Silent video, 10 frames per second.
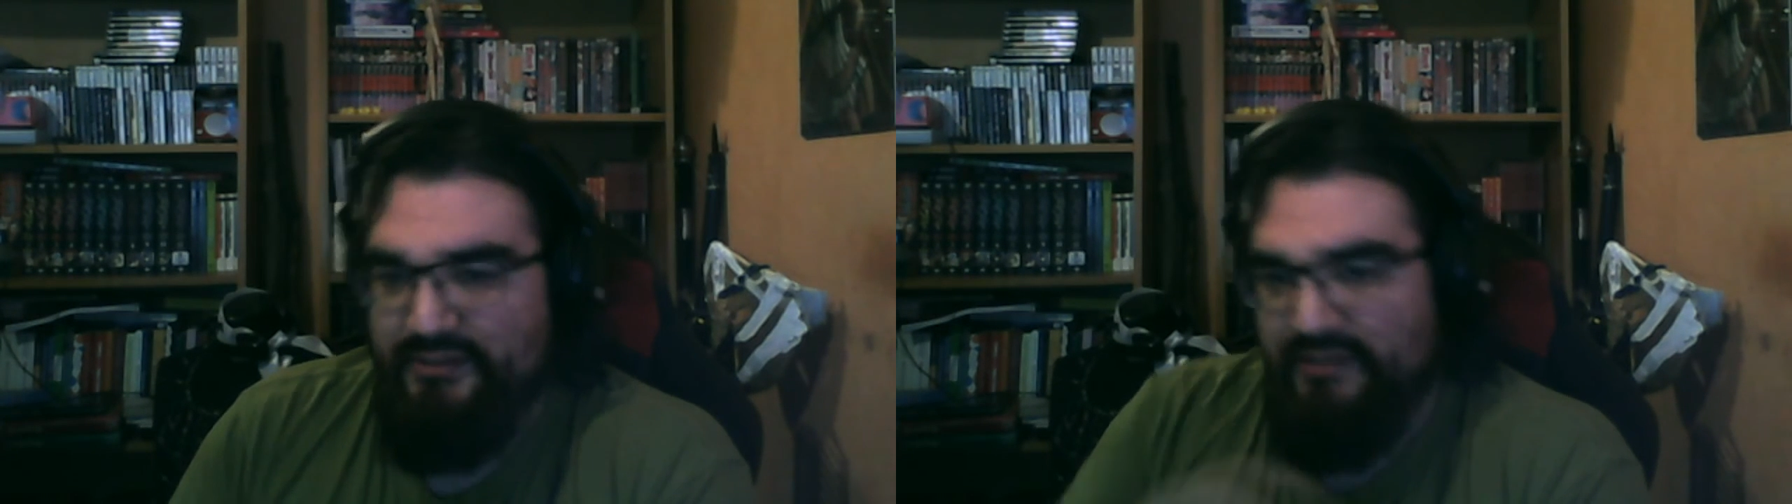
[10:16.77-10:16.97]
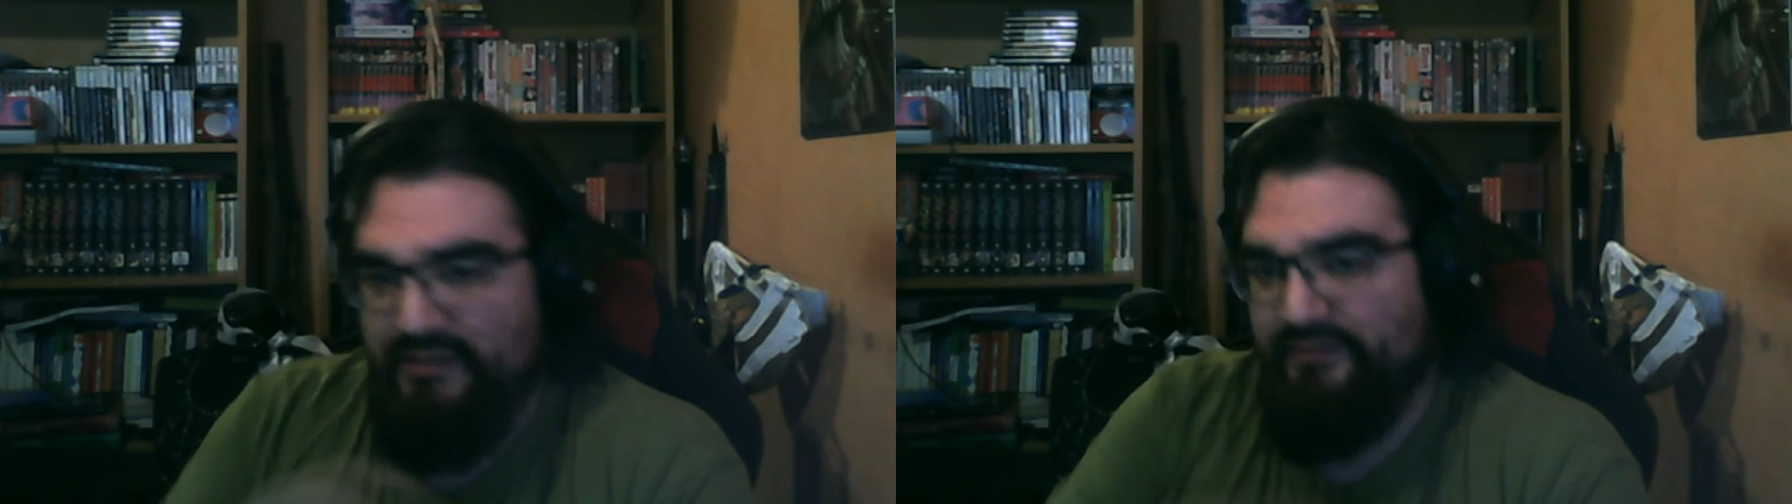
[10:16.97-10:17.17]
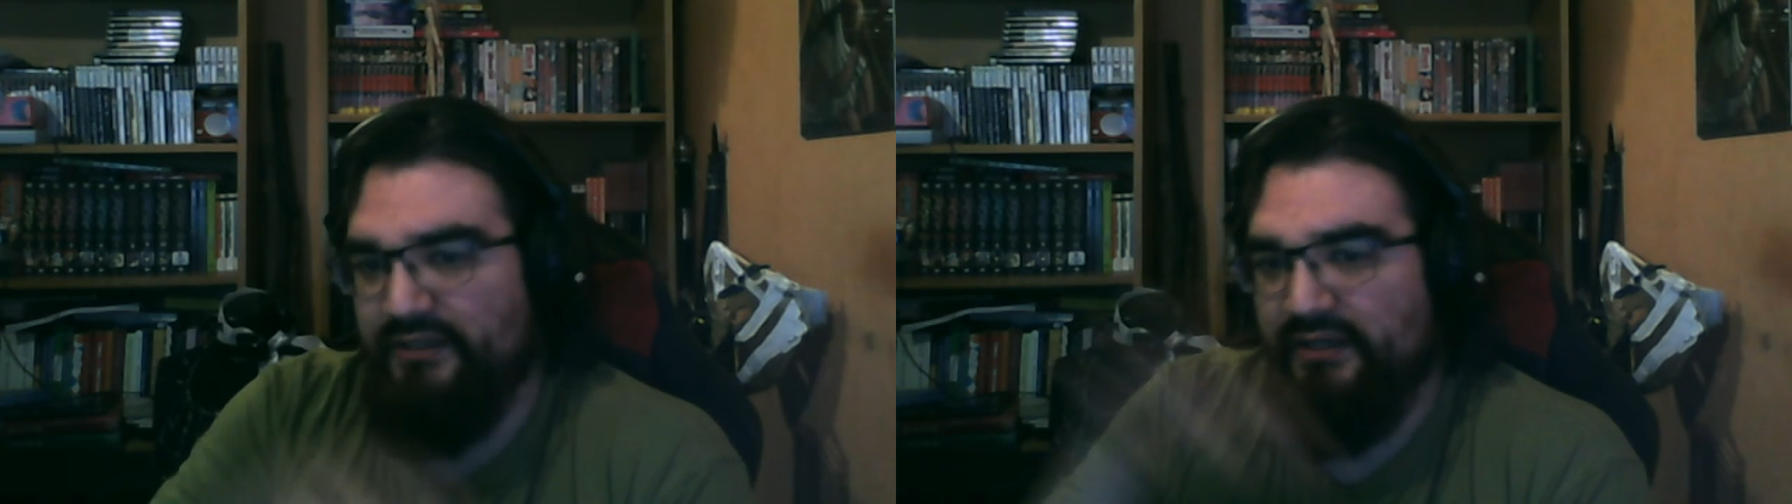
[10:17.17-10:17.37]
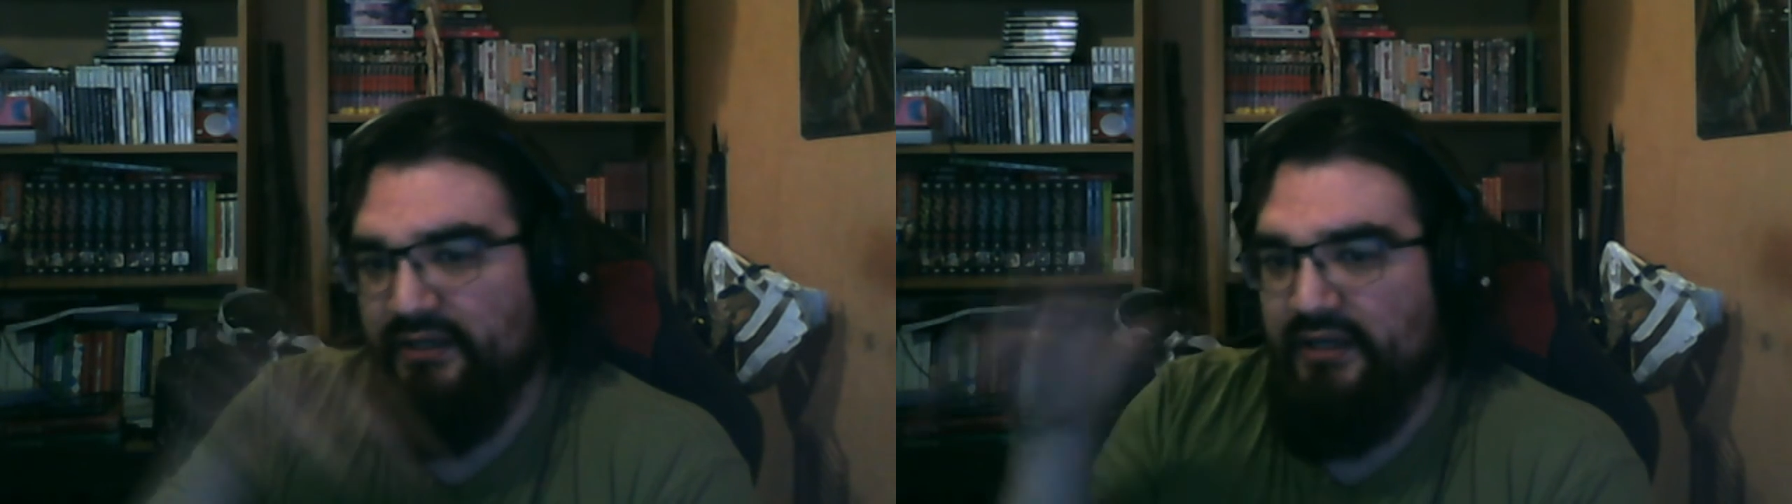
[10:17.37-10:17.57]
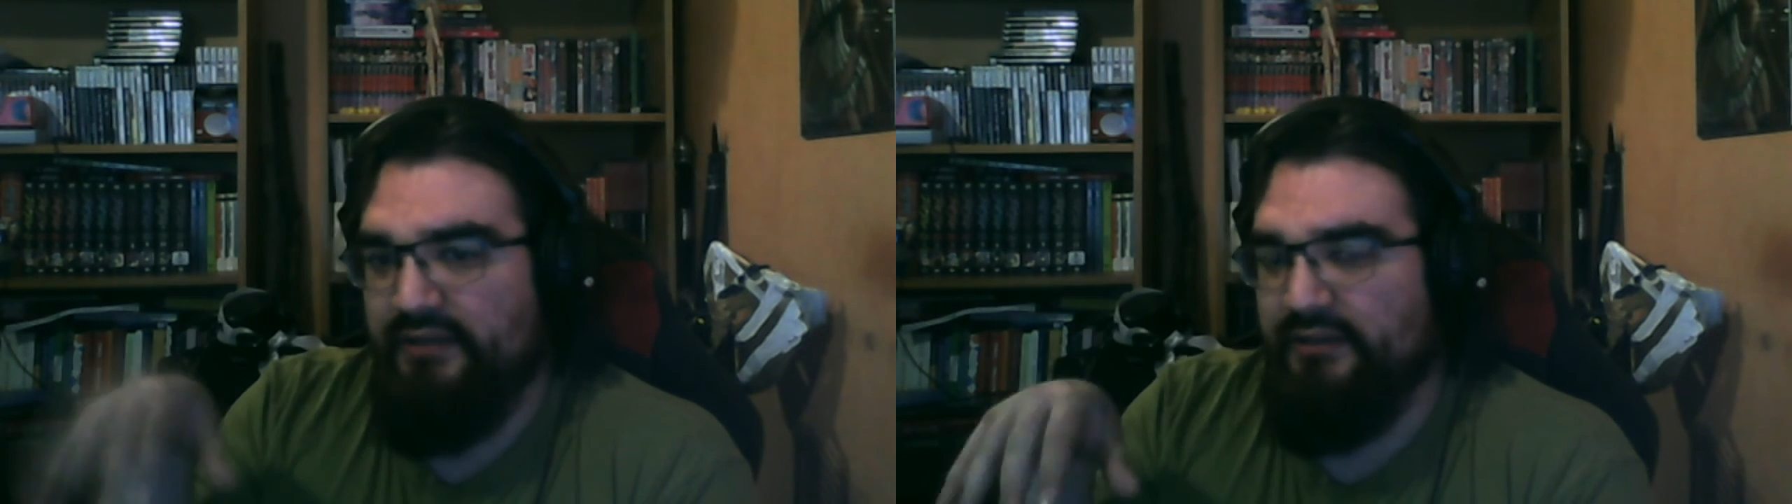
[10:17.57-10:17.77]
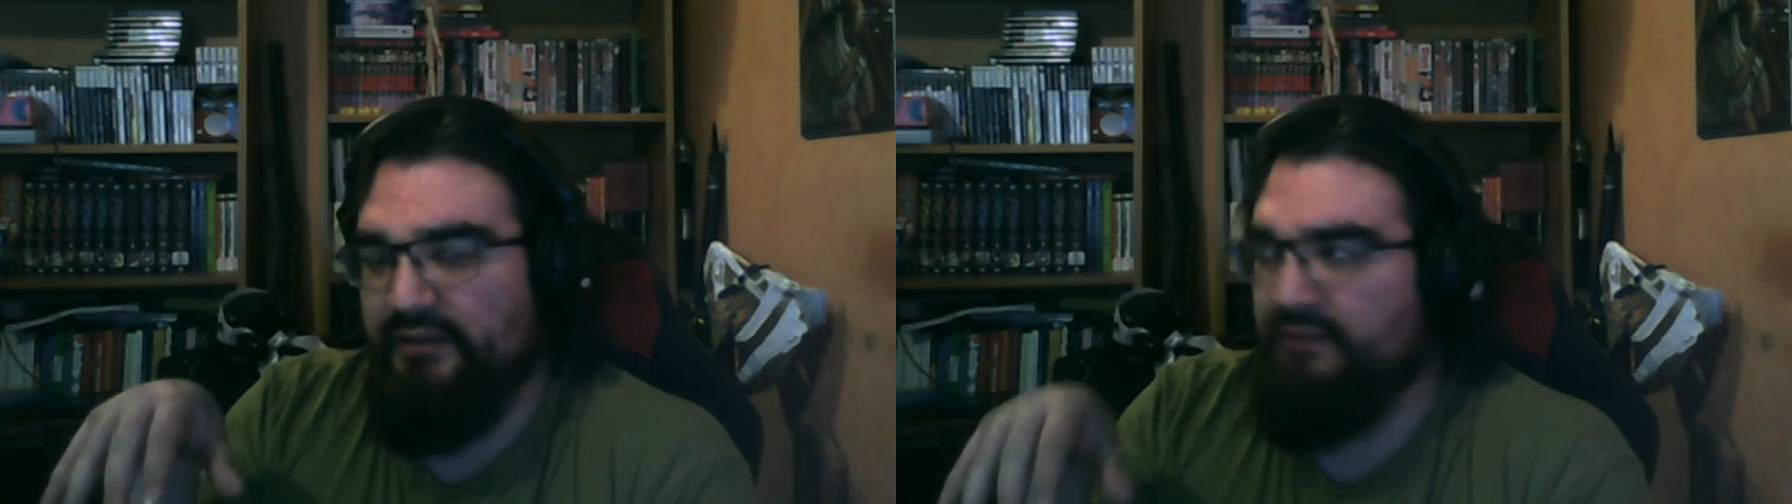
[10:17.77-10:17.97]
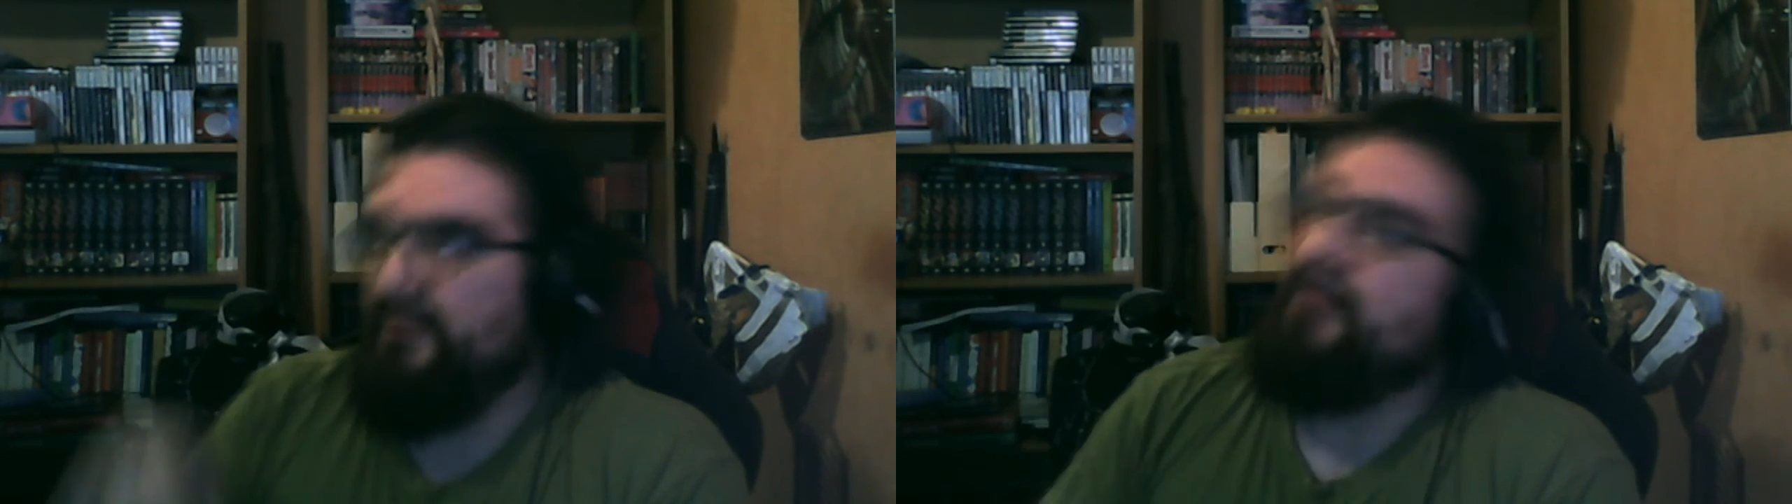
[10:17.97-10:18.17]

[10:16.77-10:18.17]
17 and 18.